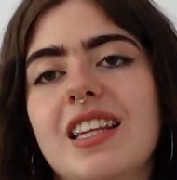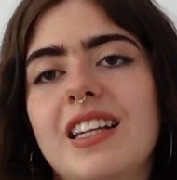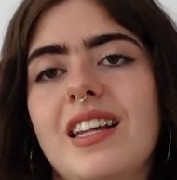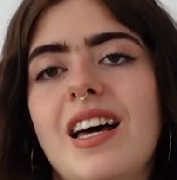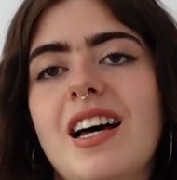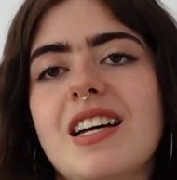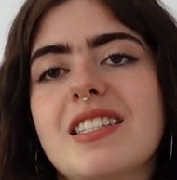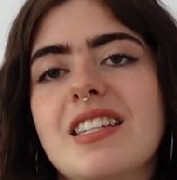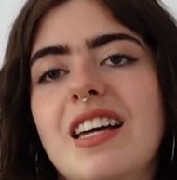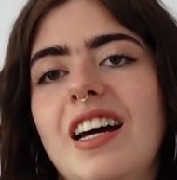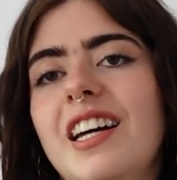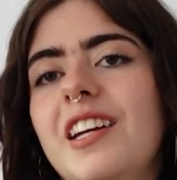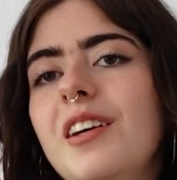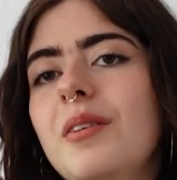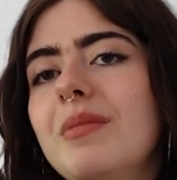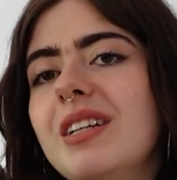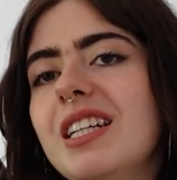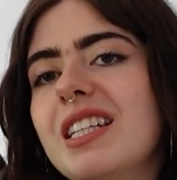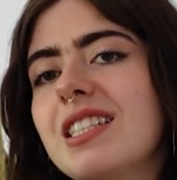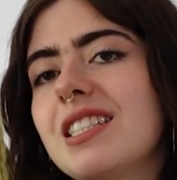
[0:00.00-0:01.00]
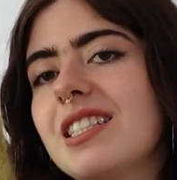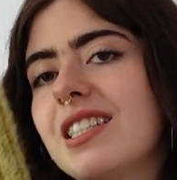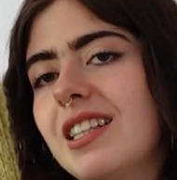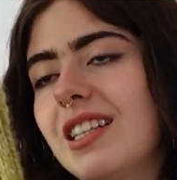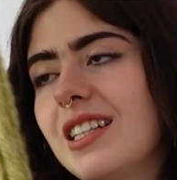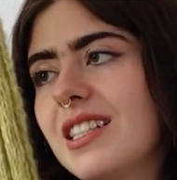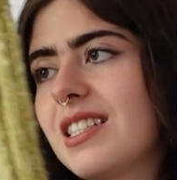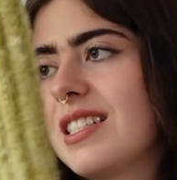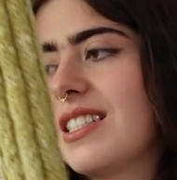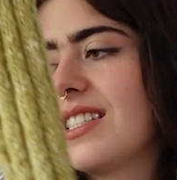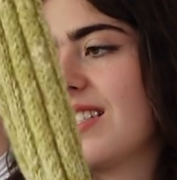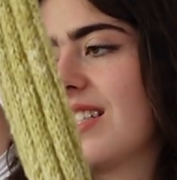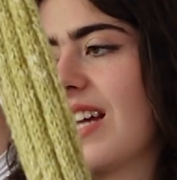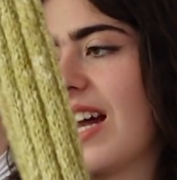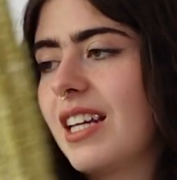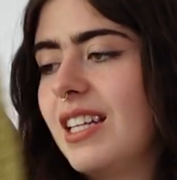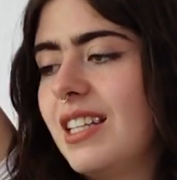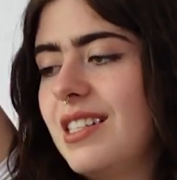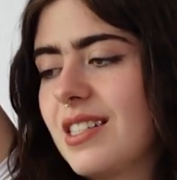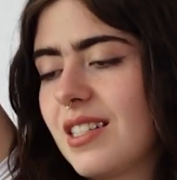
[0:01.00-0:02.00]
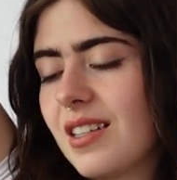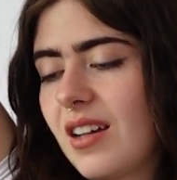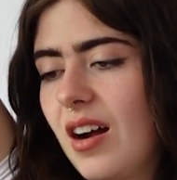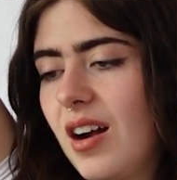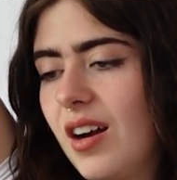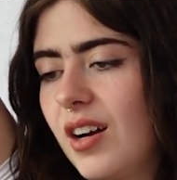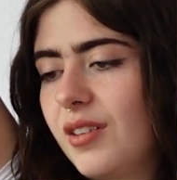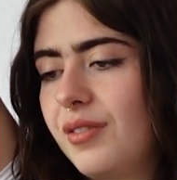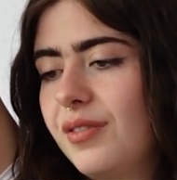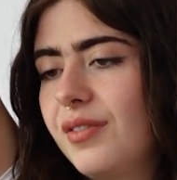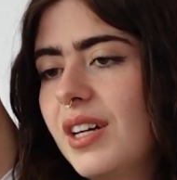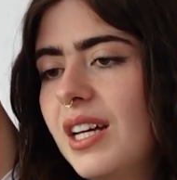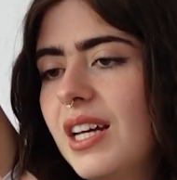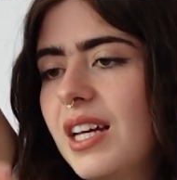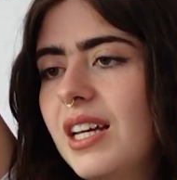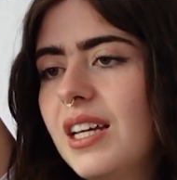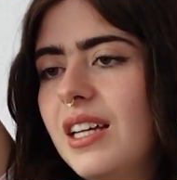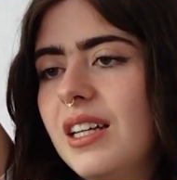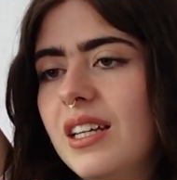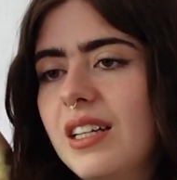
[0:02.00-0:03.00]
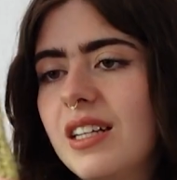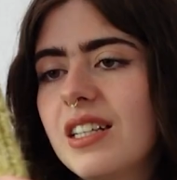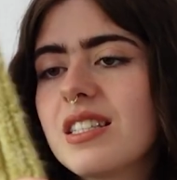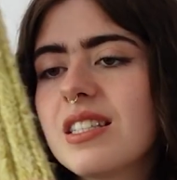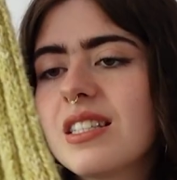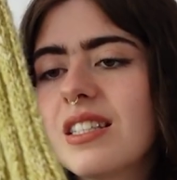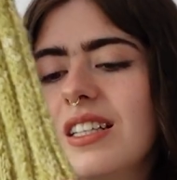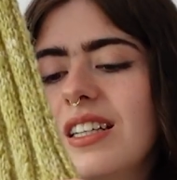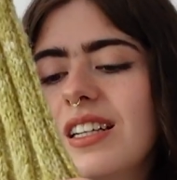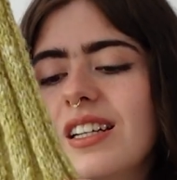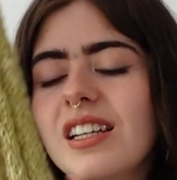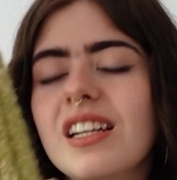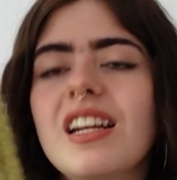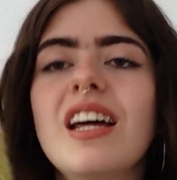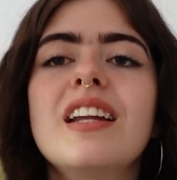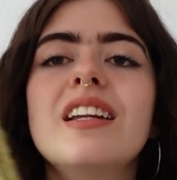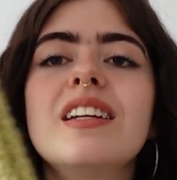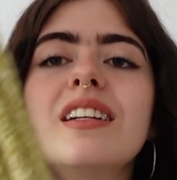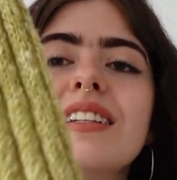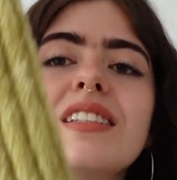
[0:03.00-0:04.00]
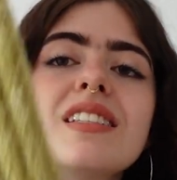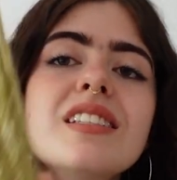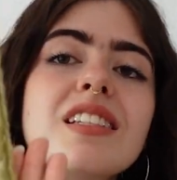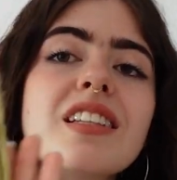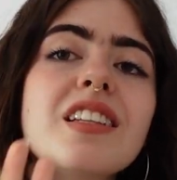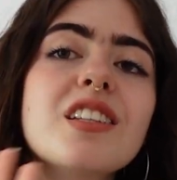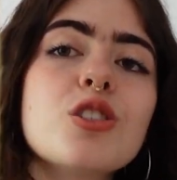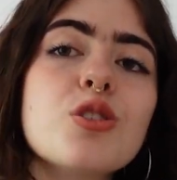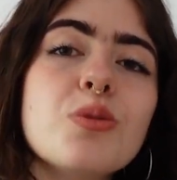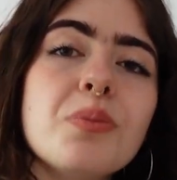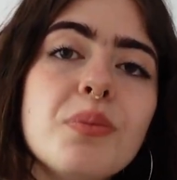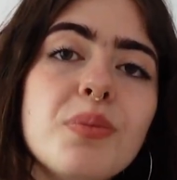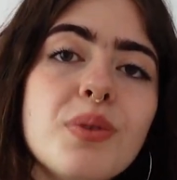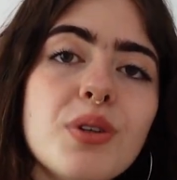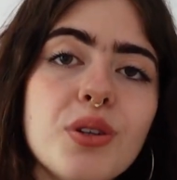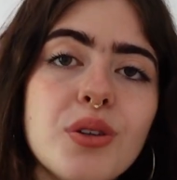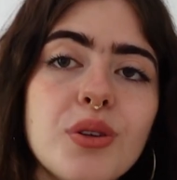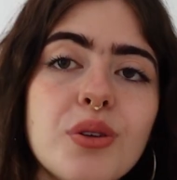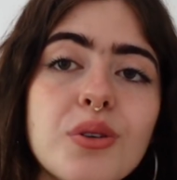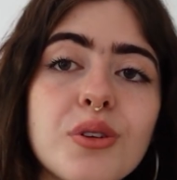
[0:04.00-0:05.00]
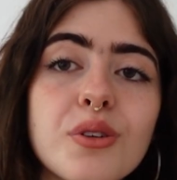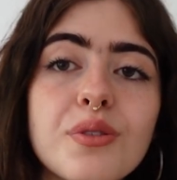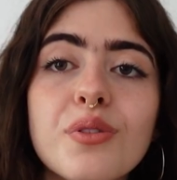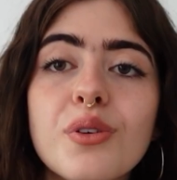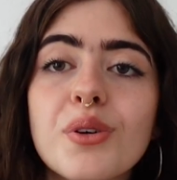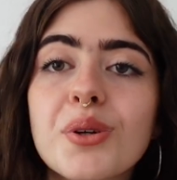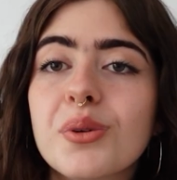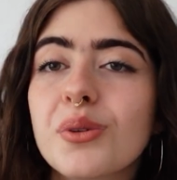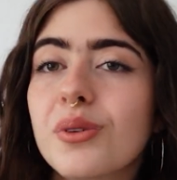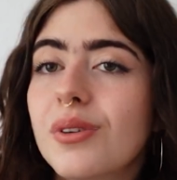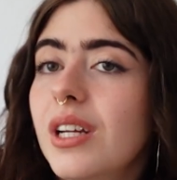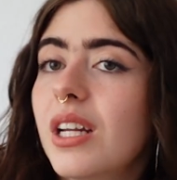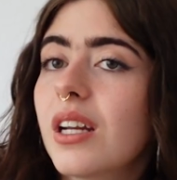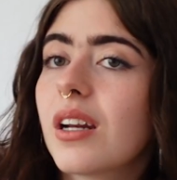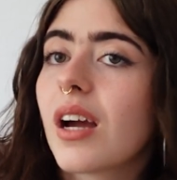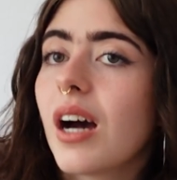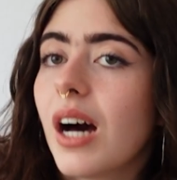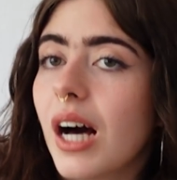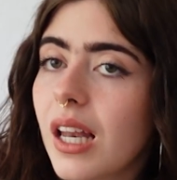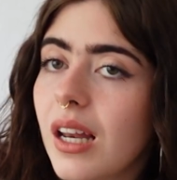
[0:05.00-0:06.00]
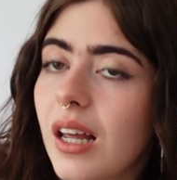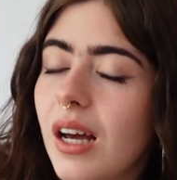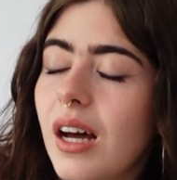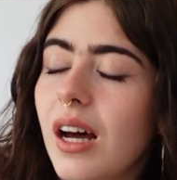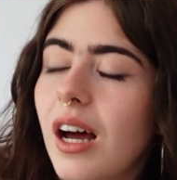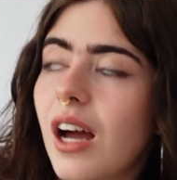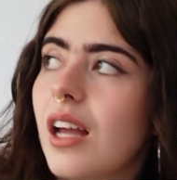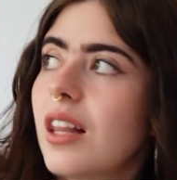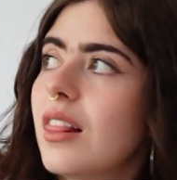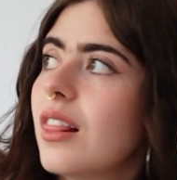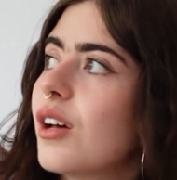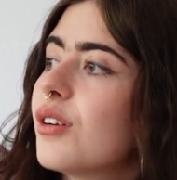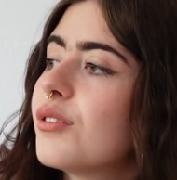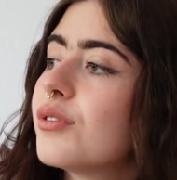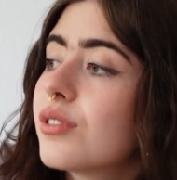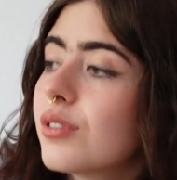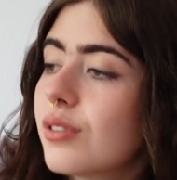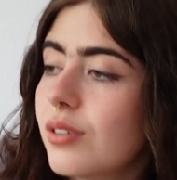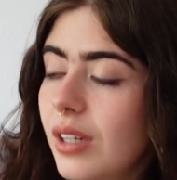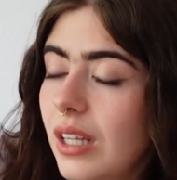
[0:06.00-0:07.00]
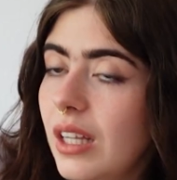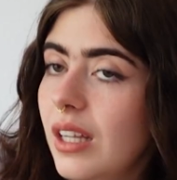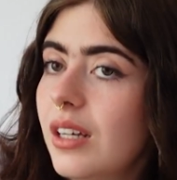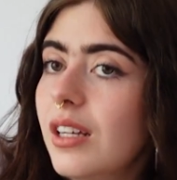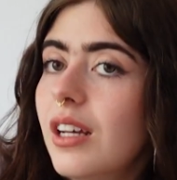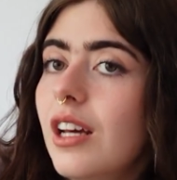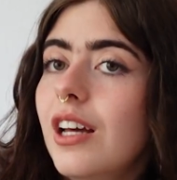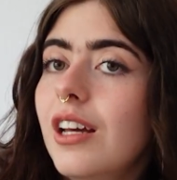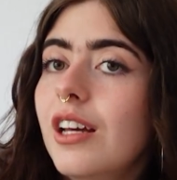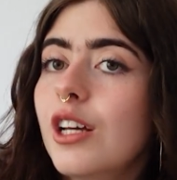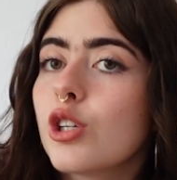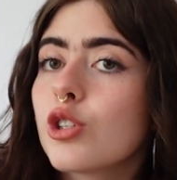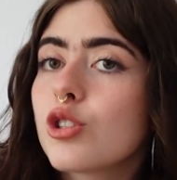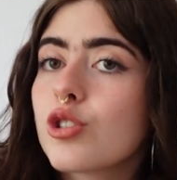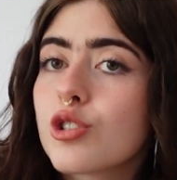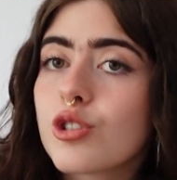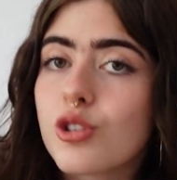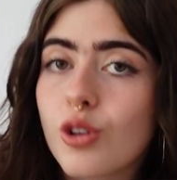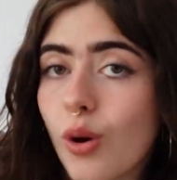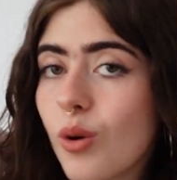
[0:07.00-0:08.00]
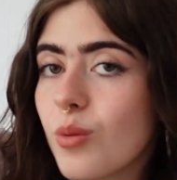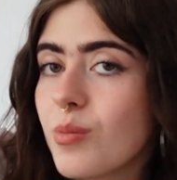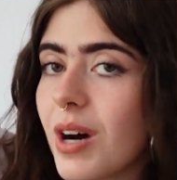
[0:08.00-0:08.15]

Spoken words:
the last item is this tiny scarf. It is knitted and it is in this beautiful green color. I love green so